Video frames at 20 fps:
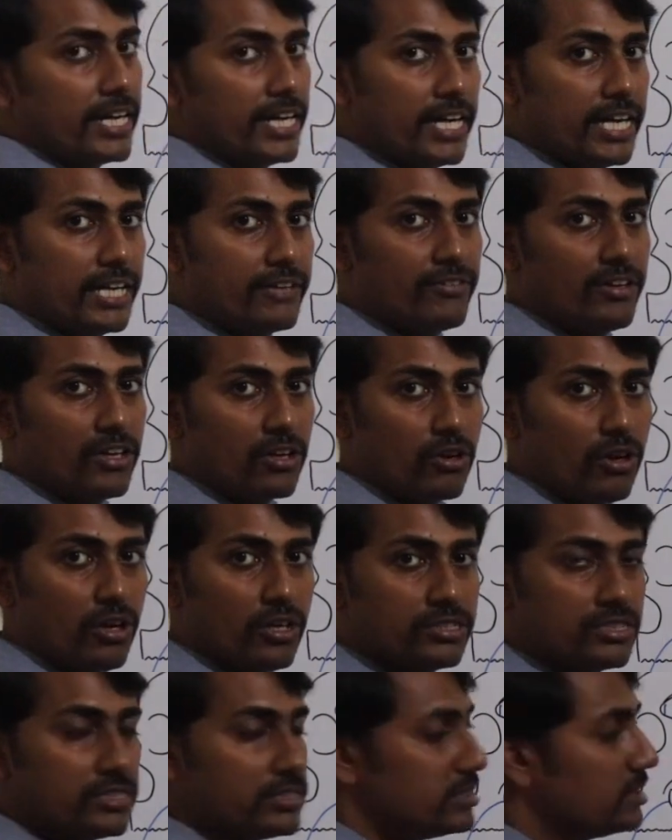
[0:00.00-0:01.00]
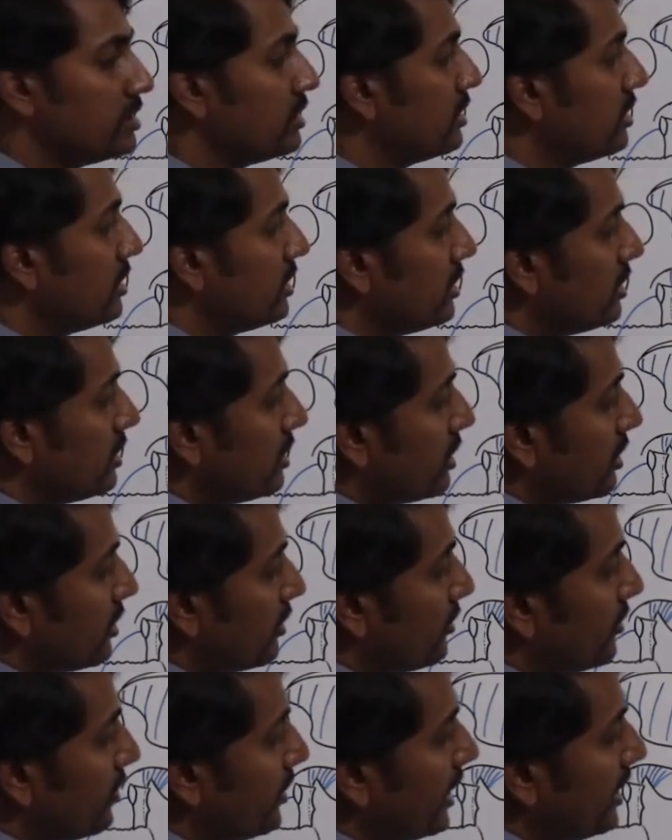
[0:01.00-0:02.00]
it will cause
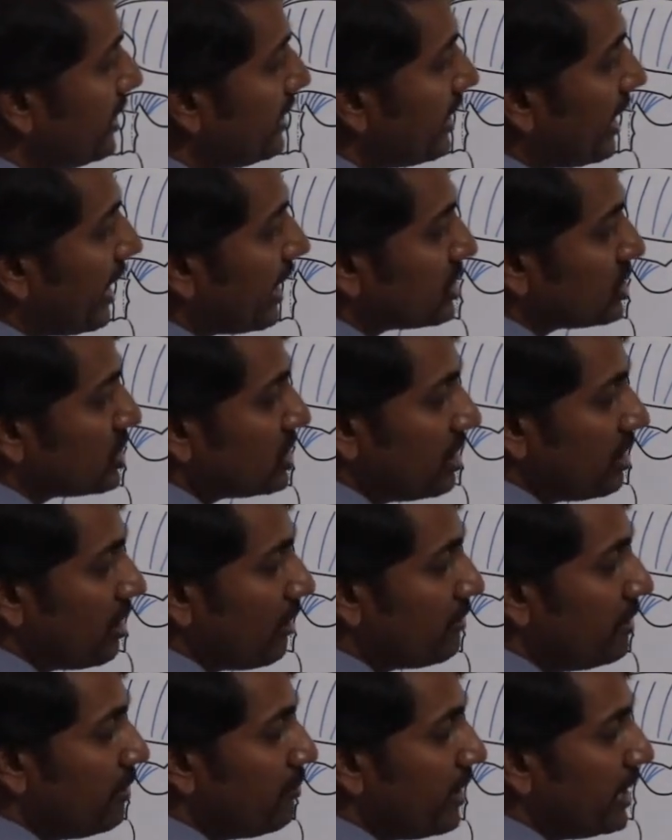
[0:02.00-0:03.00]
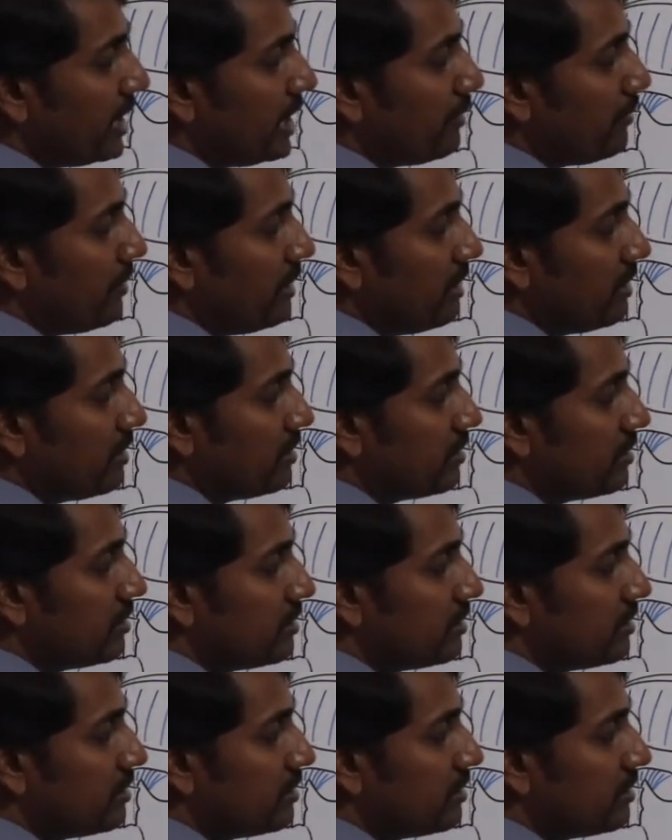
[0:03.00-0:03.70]
retraction of the mandible,